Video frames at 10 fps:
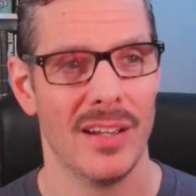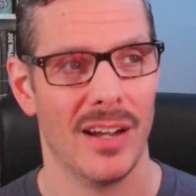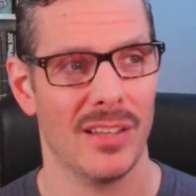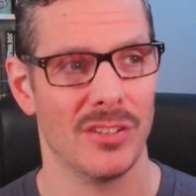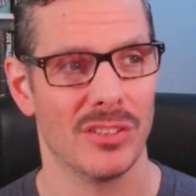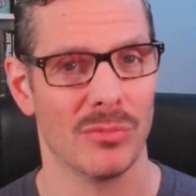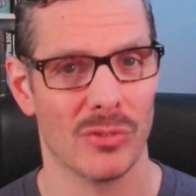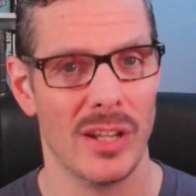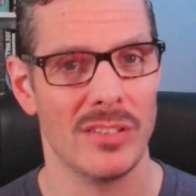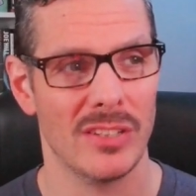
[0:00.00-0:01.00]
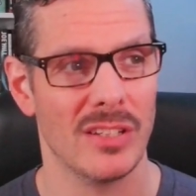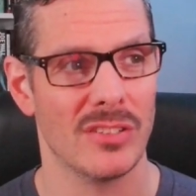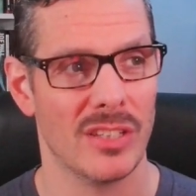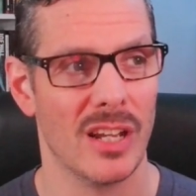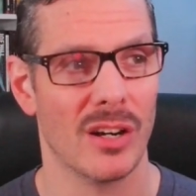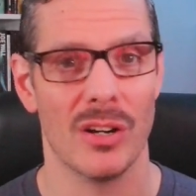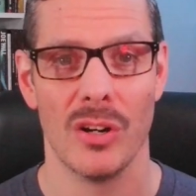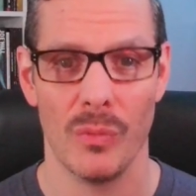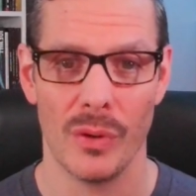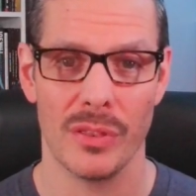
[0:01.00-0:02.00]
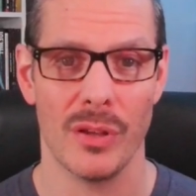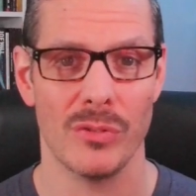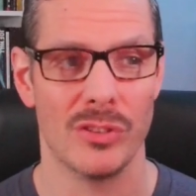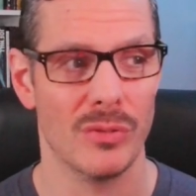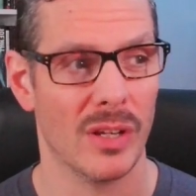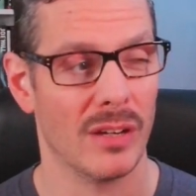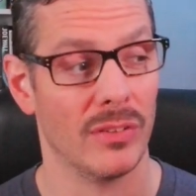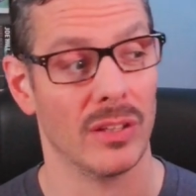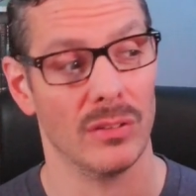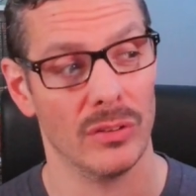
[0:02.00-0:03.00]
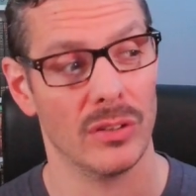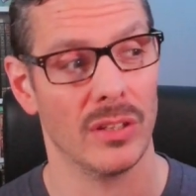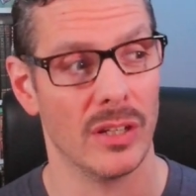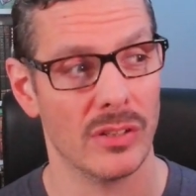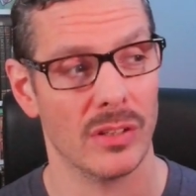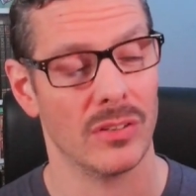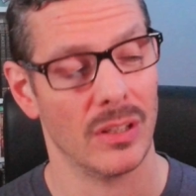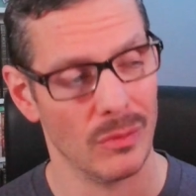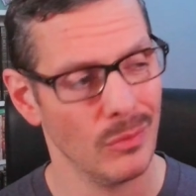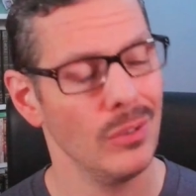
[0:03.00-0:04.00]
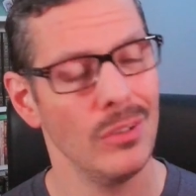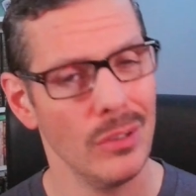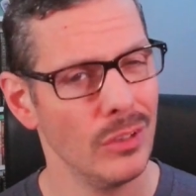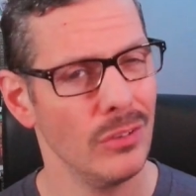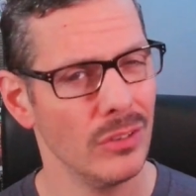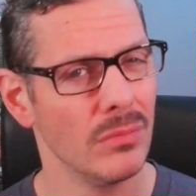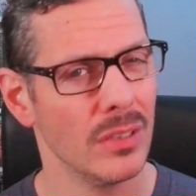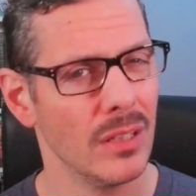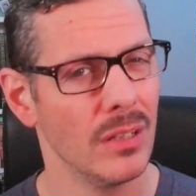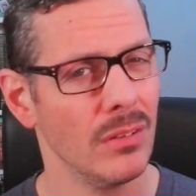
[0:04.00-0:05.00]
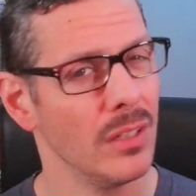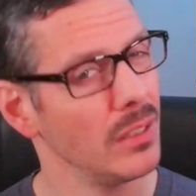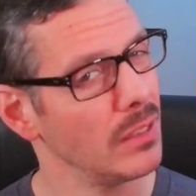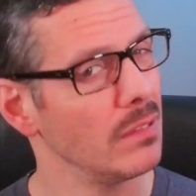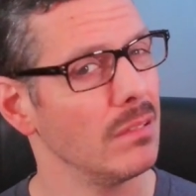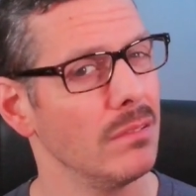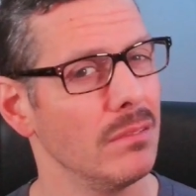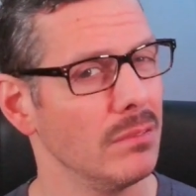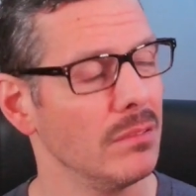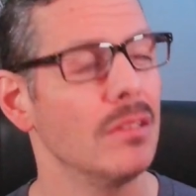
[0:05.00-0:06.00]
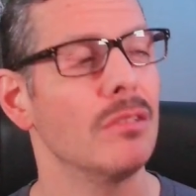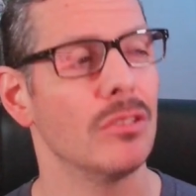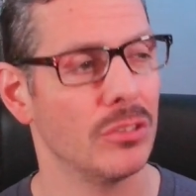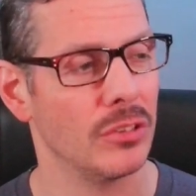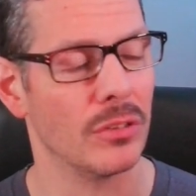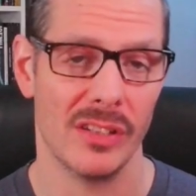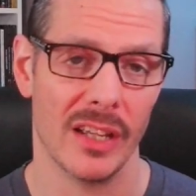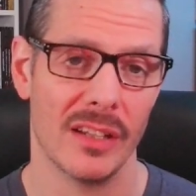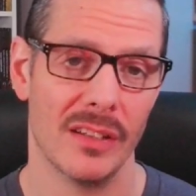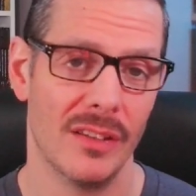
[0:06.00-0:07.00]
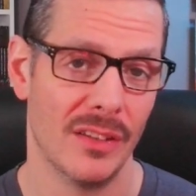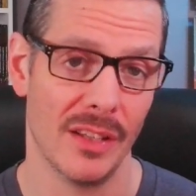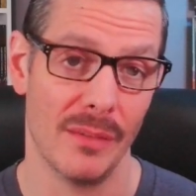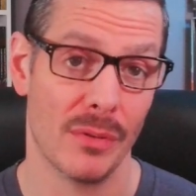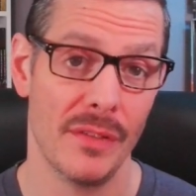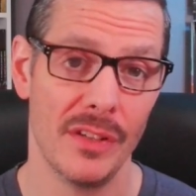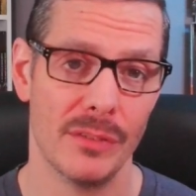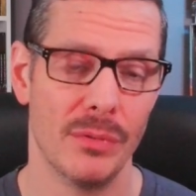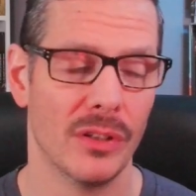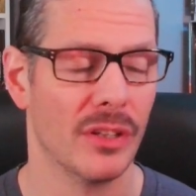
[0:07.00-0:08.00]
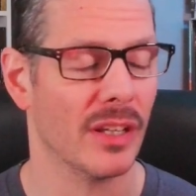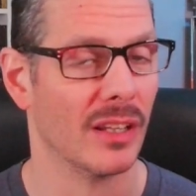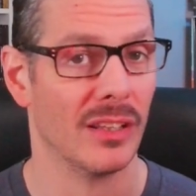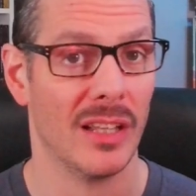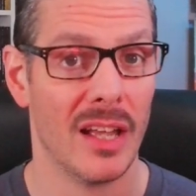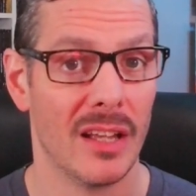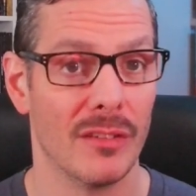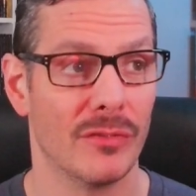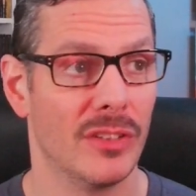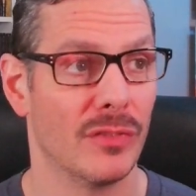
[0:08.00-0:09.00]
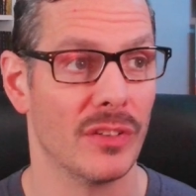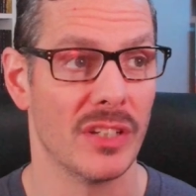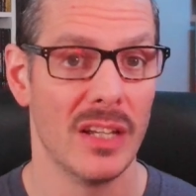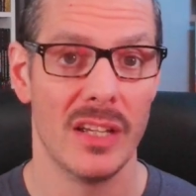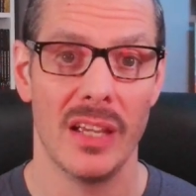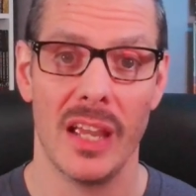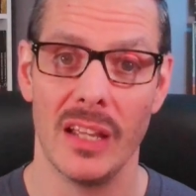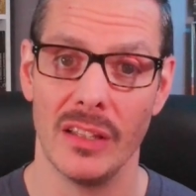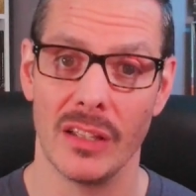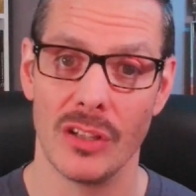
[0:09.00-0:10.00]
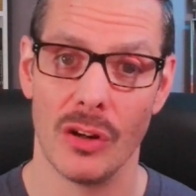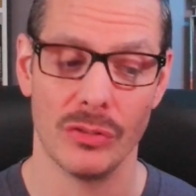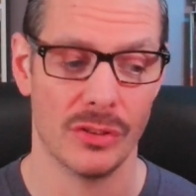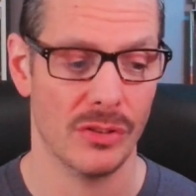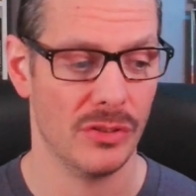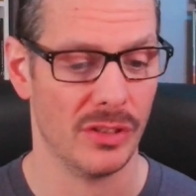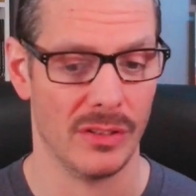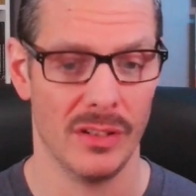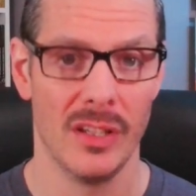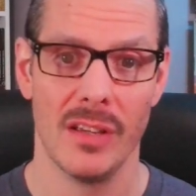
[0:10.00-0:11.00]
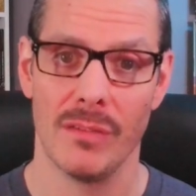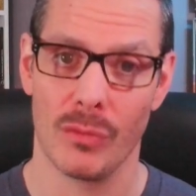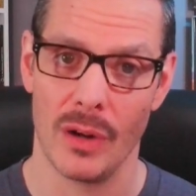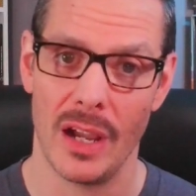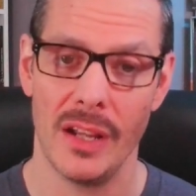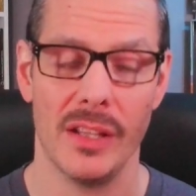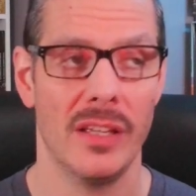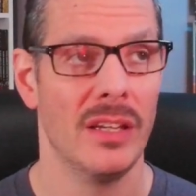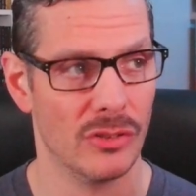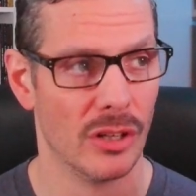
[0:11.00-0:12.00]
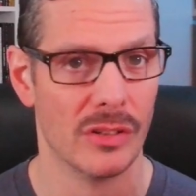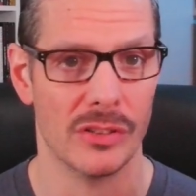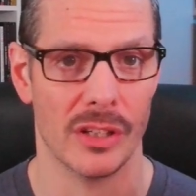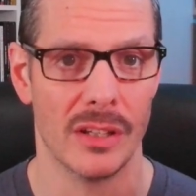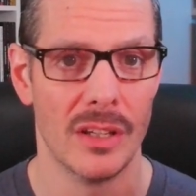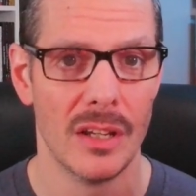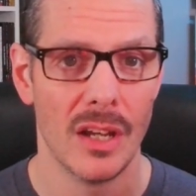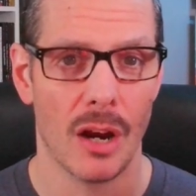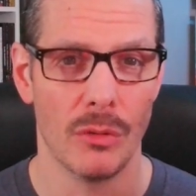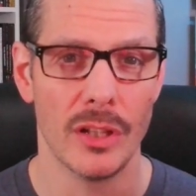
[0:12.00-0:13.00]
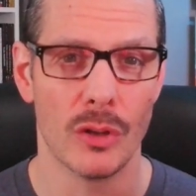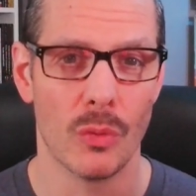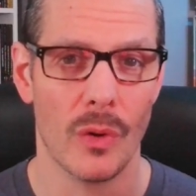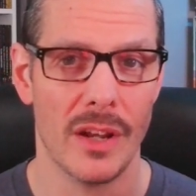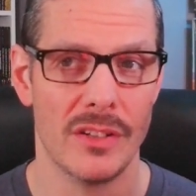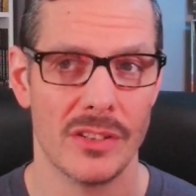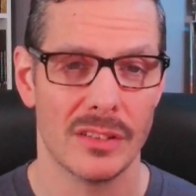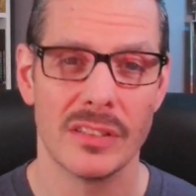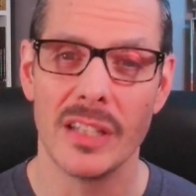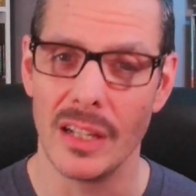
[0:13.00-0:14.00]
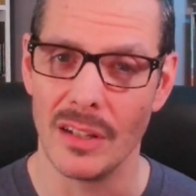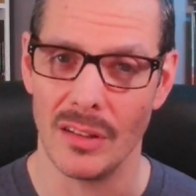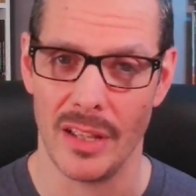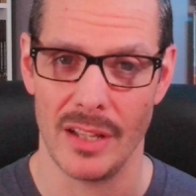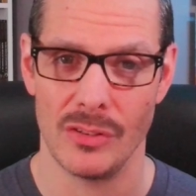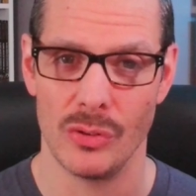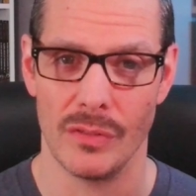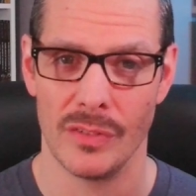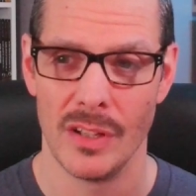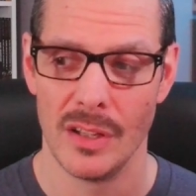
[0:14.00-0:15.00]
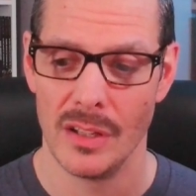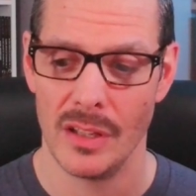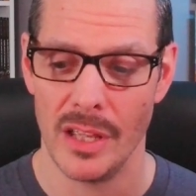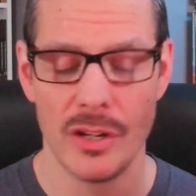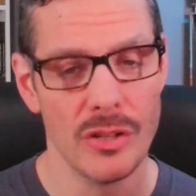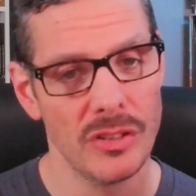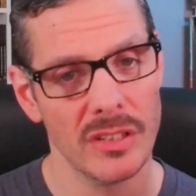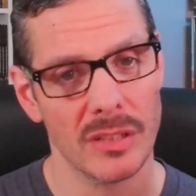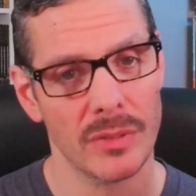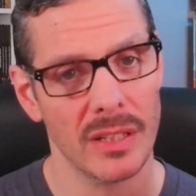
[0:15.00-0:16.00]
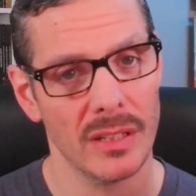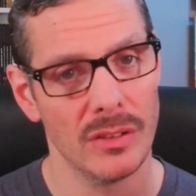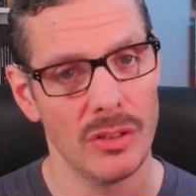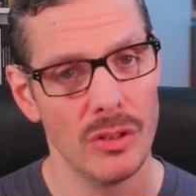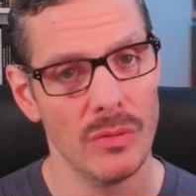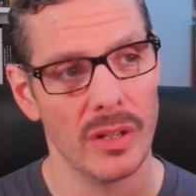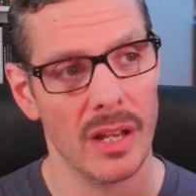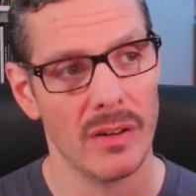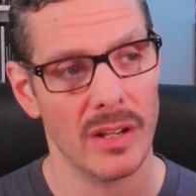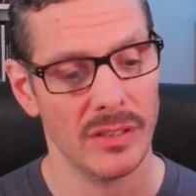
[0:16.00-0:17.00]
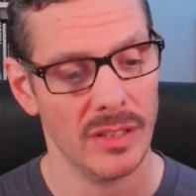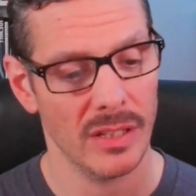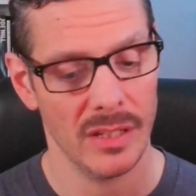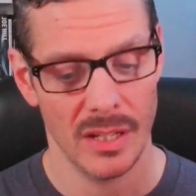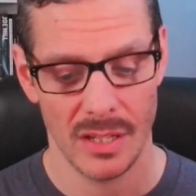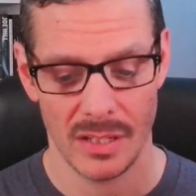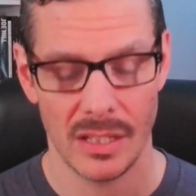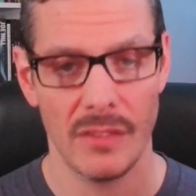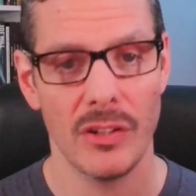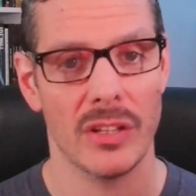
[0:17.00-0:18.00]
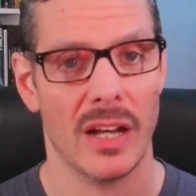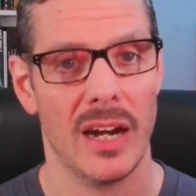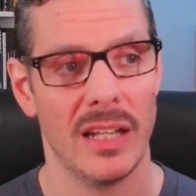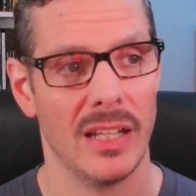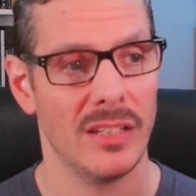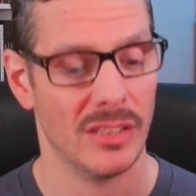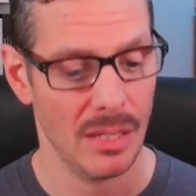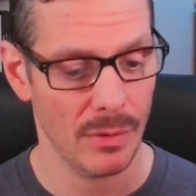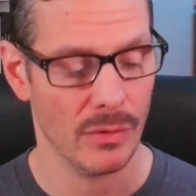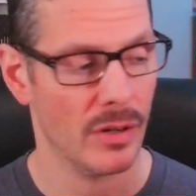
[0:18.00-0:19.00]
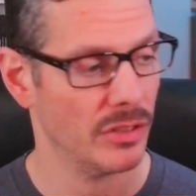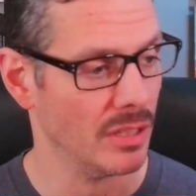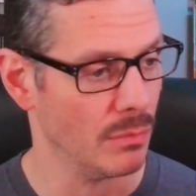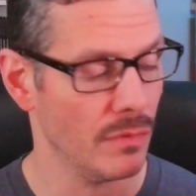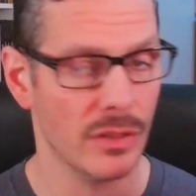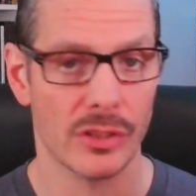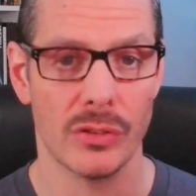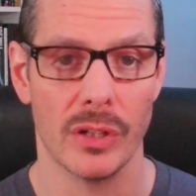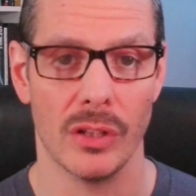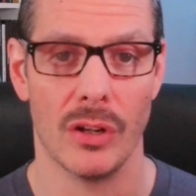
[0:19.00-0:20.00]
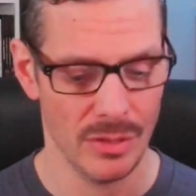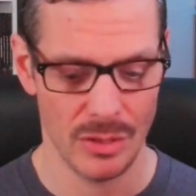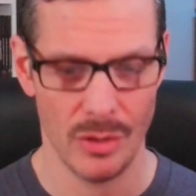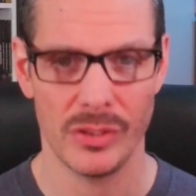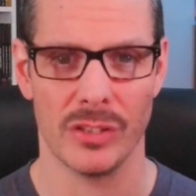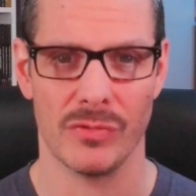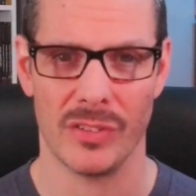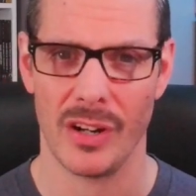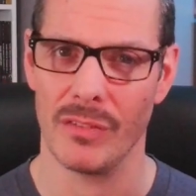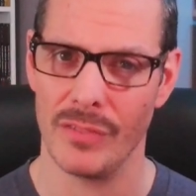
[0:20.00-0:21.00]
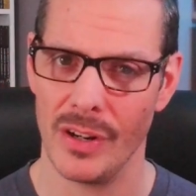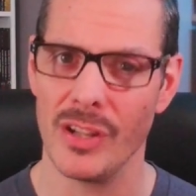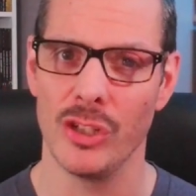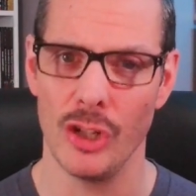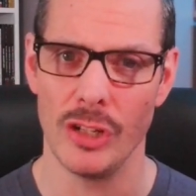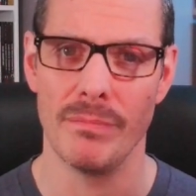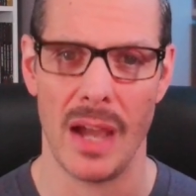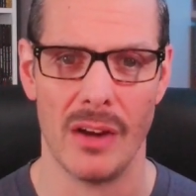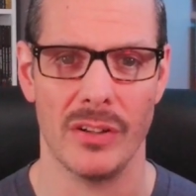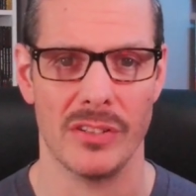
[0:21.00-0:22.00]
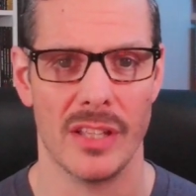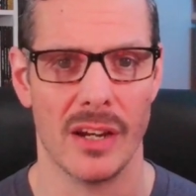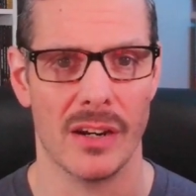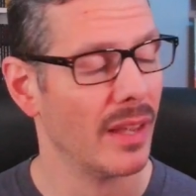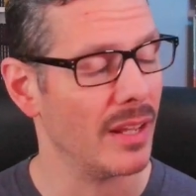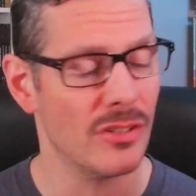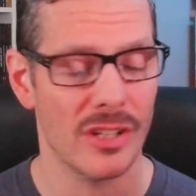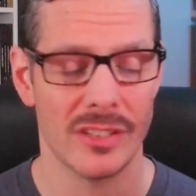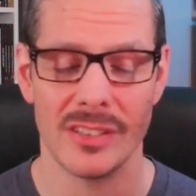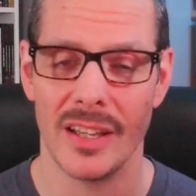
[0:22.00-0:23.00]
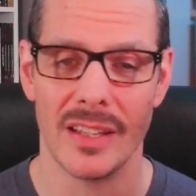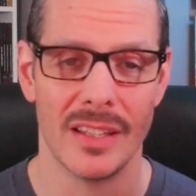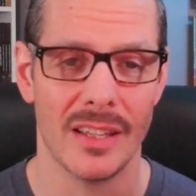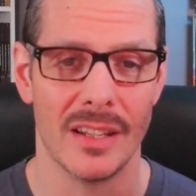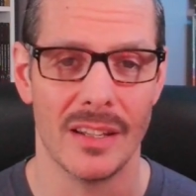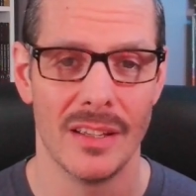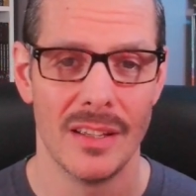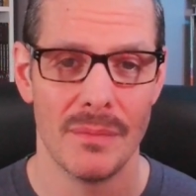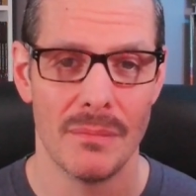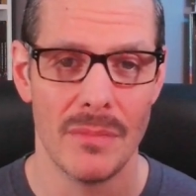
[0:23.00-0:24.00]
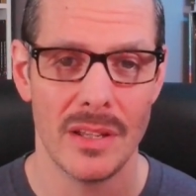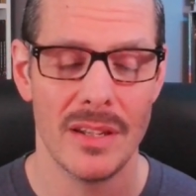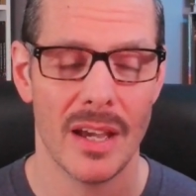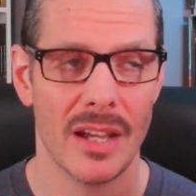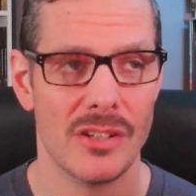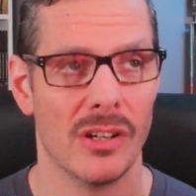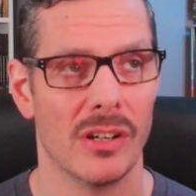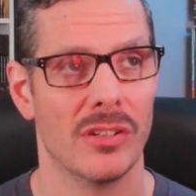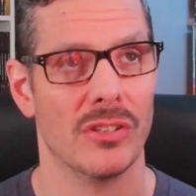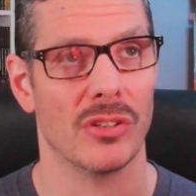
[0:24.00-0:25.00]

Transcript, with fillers: Uh, there's some great scenes there with those two kind of like looking at each other saying, what are you going to do something I don't like? I don't, I don't trust you. Like the previous book, you get a lot of different alien cultures and variety. Chalker is a really great skill at sort of introducing something new and interesting, giving you the highlights, keeping you interested, and moving the story along. Knows how to strike a very good balance there. And just like in Midnight, Chalker does